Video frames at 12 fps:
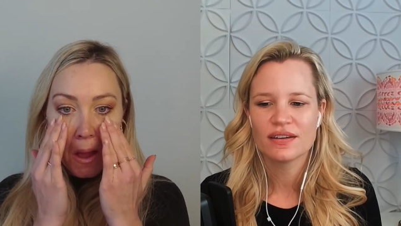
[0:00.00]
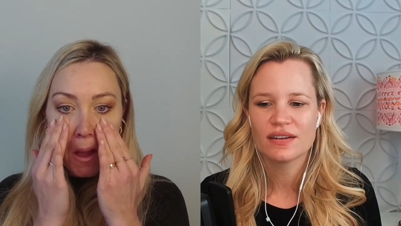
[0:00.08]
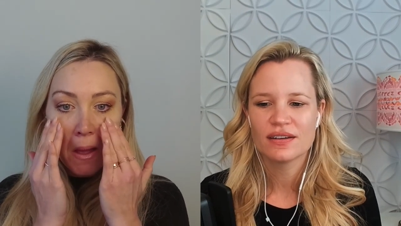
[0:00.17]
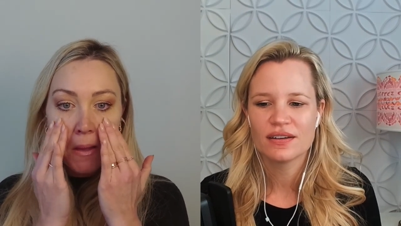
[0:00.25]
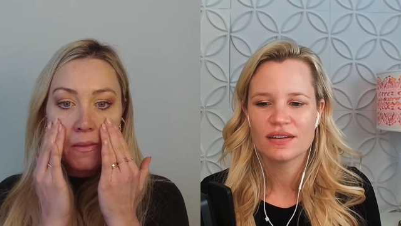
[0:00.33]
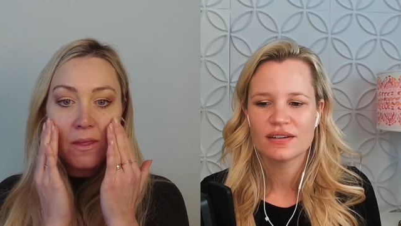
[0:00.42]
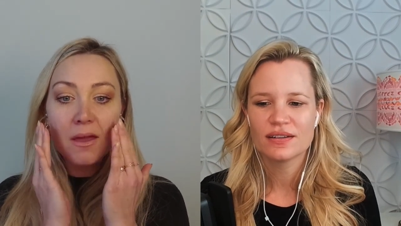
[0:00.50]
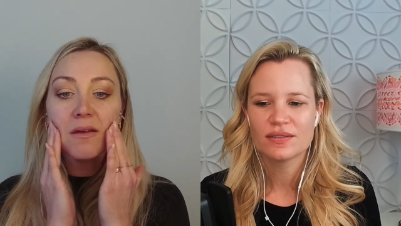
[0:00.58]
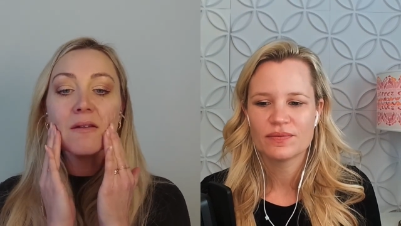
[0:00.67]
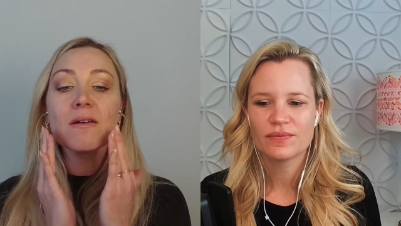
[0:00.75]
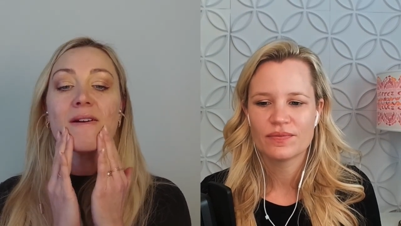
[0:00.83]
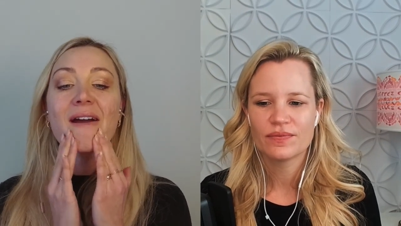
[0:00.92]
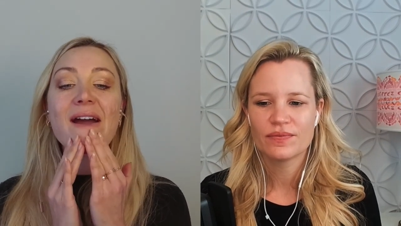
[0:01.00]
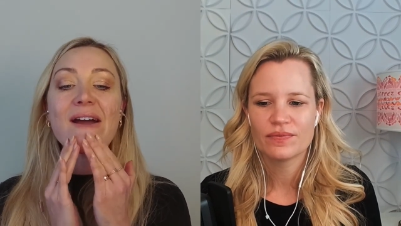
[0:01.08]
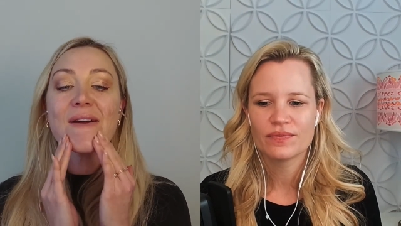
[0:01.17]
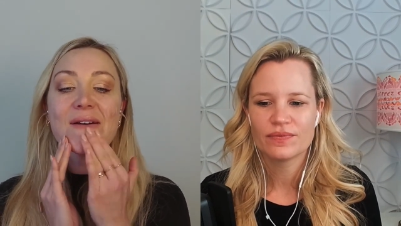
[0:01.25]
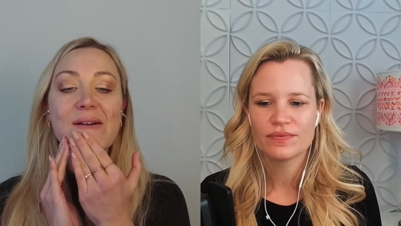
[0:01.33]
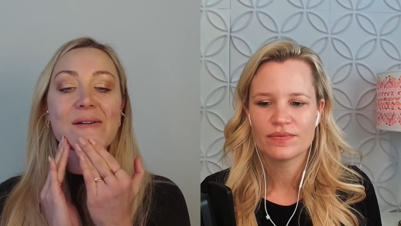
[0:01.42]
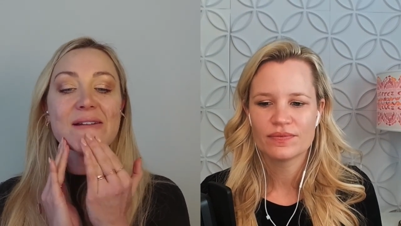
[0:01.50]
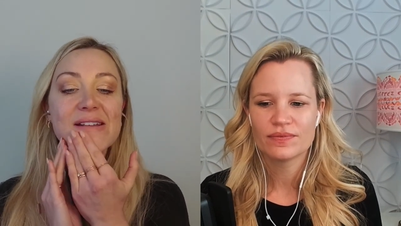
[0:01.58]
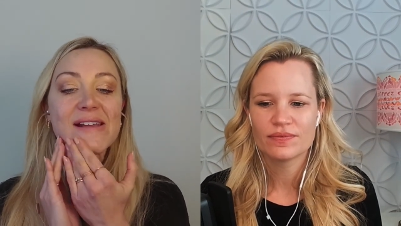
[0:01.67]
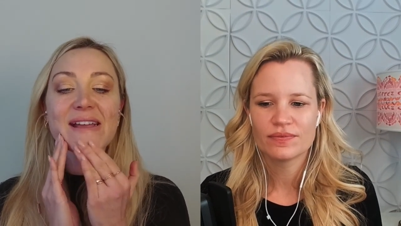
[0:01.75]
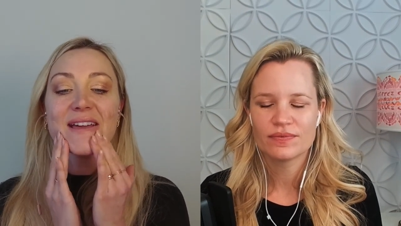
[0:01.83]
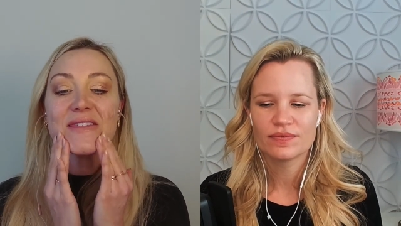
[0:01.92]
Speaker 1: And then we're just going
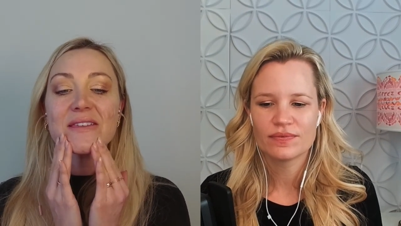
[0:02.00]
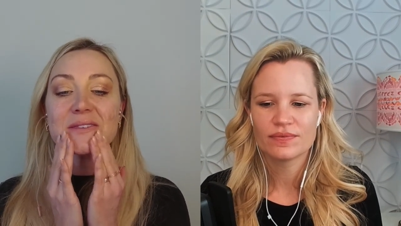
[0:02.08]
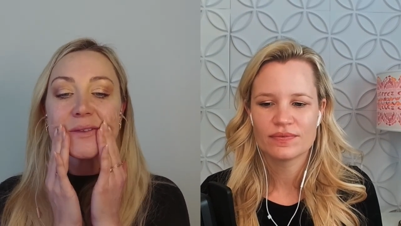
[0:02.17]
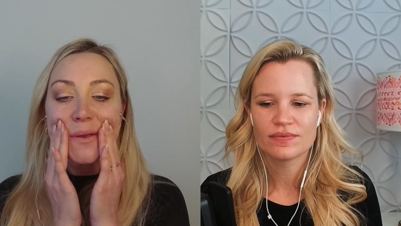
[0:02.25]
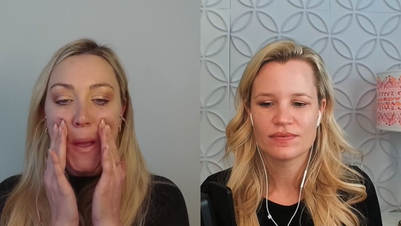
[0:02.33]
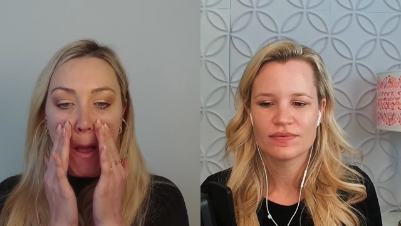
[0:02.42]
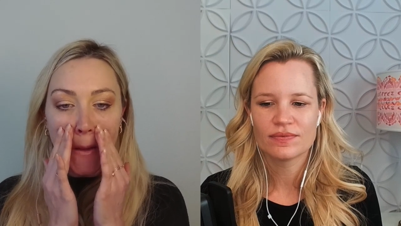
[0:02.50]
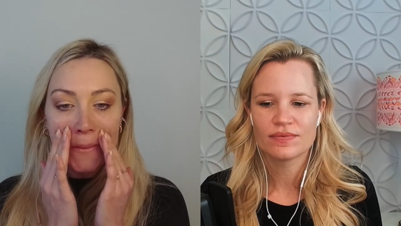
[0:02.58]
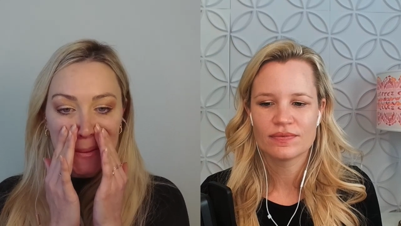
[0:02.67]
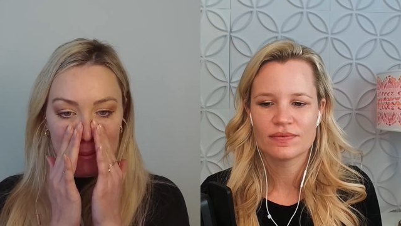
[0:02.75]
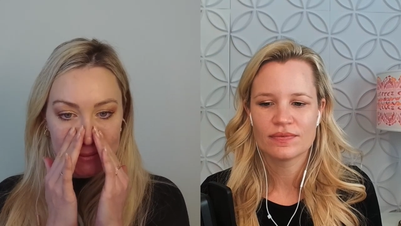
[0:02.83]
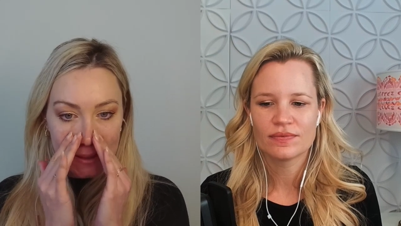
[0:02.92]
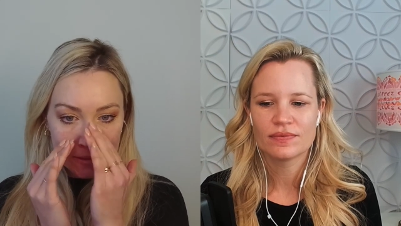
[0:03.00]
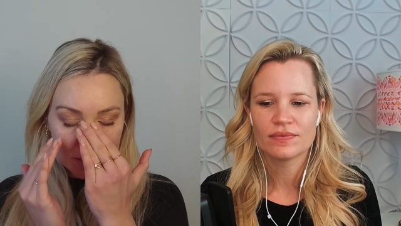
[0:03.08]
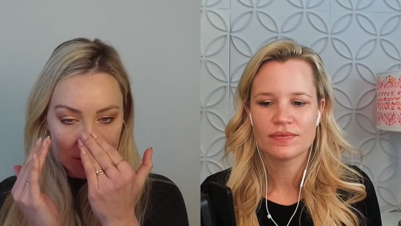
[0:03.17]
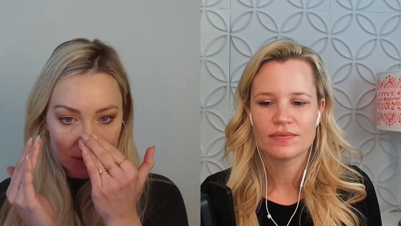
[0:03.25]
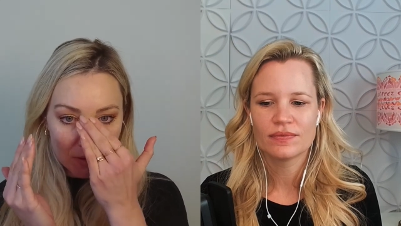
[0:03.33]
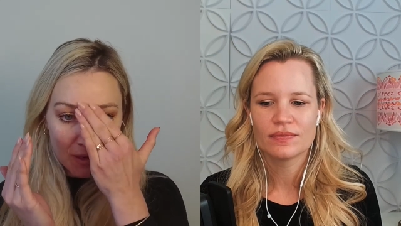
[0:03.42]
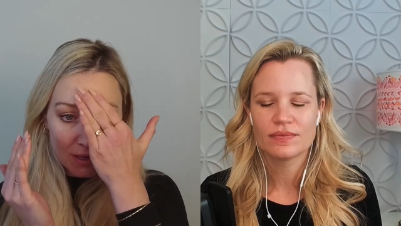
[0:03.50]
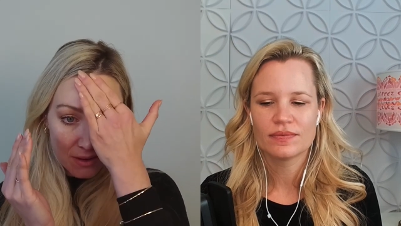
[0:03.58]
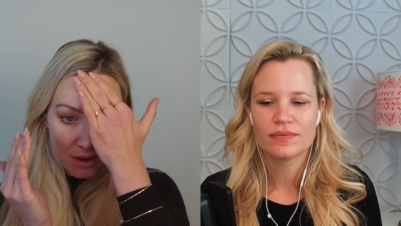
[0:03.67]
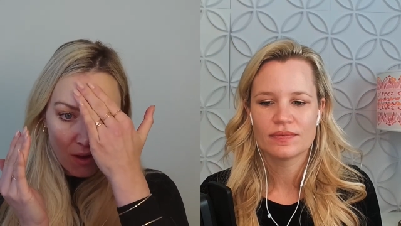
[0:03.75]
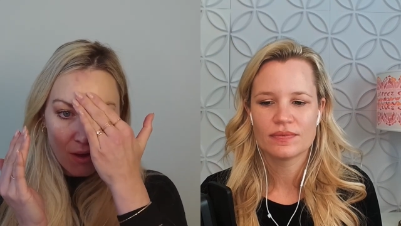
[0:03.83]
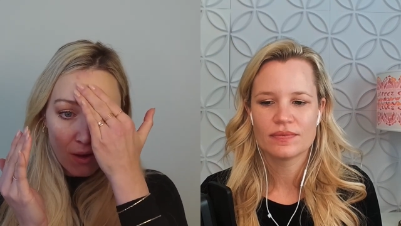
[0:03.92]
to get this sunscreen
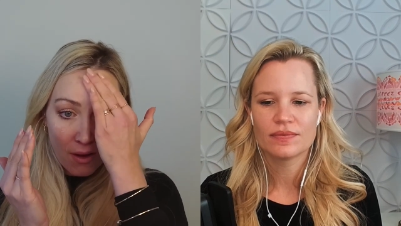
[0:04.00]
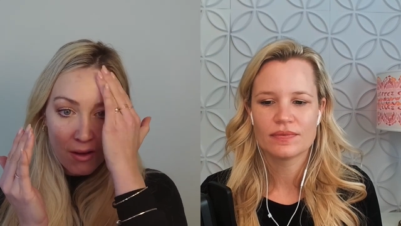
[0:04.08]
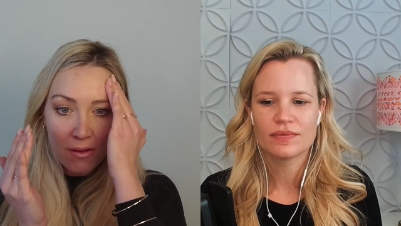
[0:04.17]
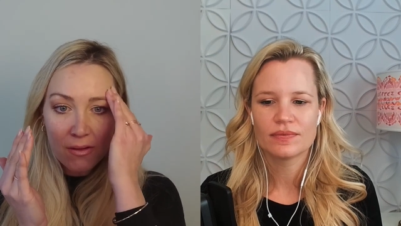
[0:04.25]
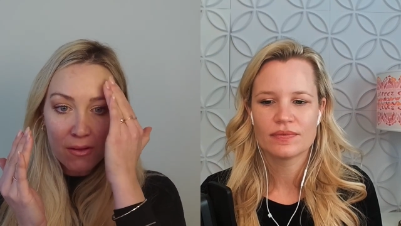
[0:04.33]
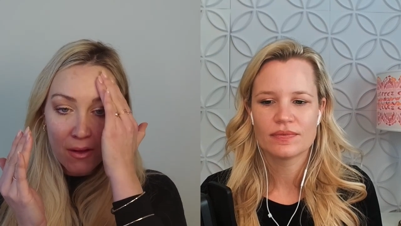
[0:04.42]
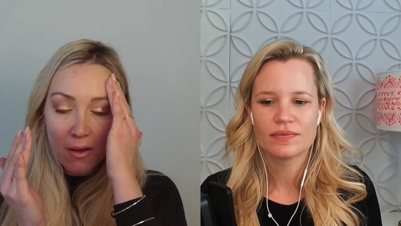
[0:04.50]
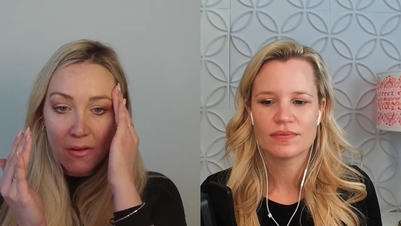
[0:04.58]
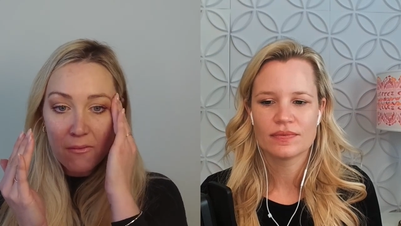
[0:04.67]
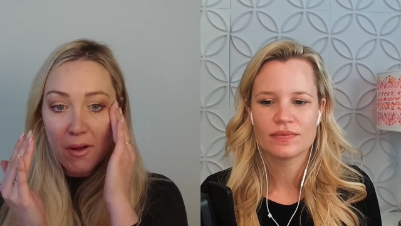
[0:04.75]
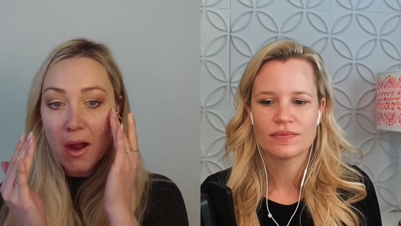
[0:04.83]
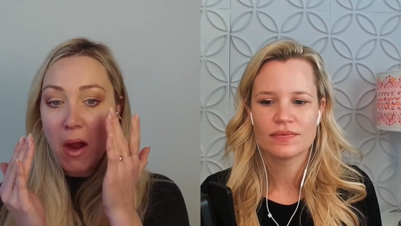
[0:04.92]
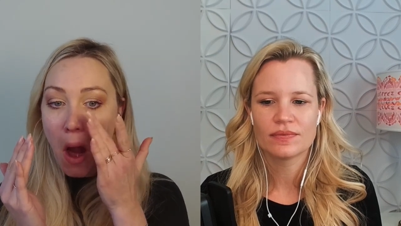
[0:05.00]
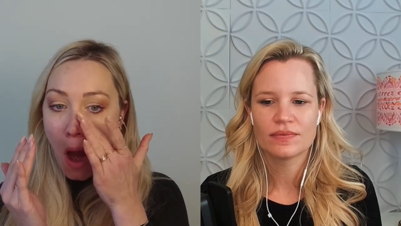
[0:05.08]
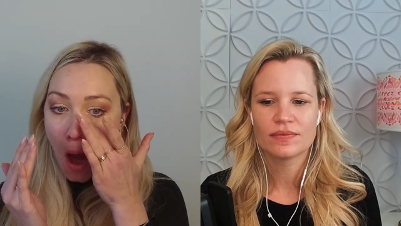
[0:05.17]
all over.